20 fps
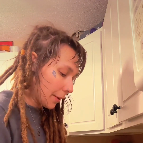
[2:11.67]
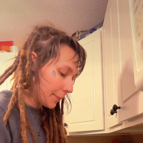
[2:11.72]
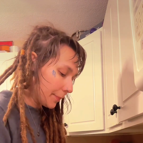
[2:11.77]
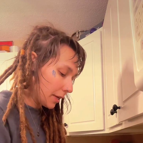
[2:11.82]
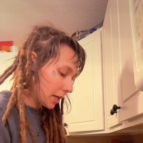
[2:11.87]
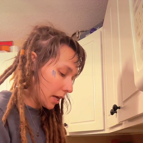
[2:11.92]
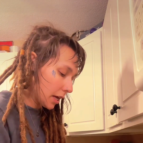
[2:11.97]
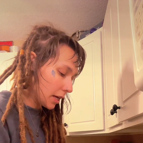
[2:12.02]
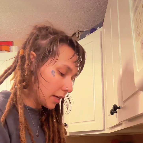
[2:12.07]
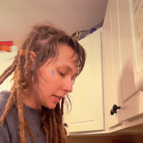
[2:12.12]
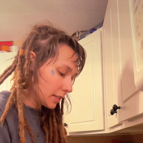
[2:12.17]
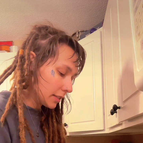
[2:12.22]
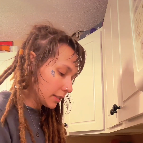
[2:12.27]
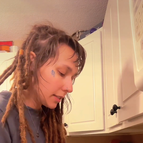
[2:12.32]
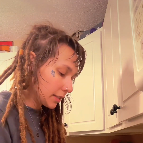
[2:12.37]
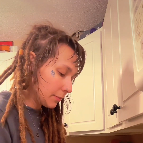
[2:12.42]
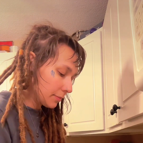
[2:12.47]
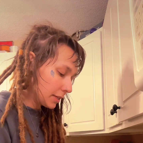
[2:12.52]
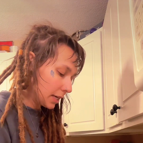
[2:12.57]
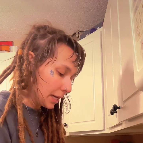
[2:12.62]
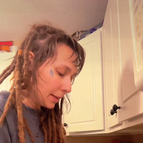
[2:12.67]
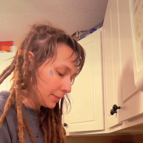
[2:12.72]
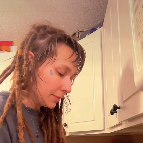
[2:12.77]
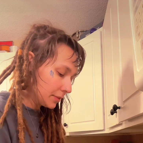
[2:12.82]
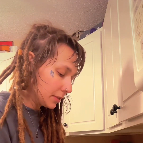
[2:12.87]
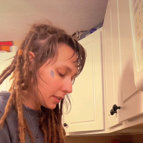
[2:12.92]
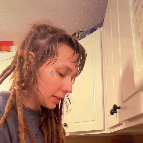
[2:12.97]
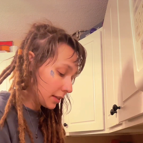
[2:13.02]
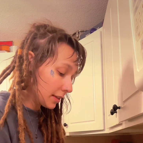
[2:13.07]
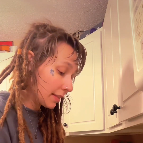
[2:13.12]
because
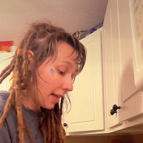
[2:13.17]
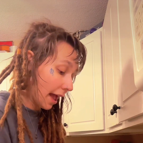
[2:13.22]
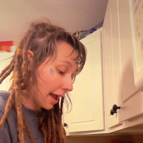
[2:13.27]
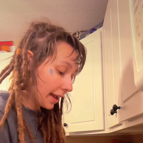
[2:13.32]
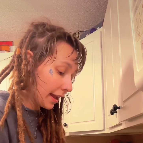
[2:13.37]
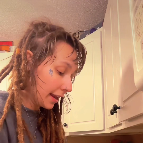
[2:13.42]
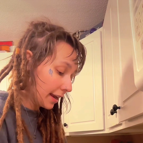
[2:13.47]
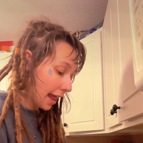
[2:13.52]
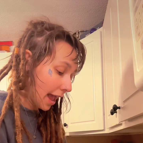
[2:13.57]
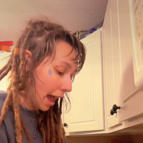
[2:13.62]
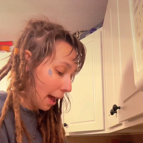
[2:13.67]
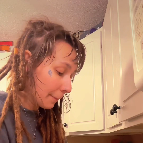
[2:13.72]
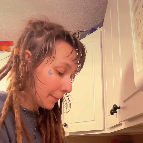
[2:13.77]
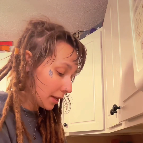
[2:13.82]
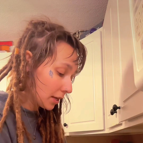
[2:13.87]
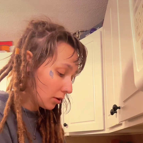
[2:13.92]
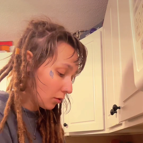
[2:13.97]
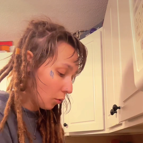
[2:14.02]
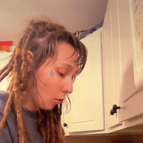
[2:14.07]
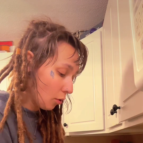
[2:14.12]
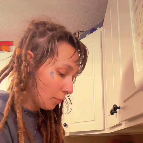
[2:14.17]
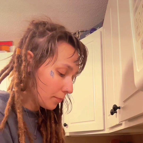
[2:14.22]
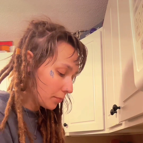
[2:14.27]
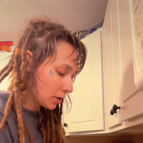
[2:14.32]
sometimes that can happen,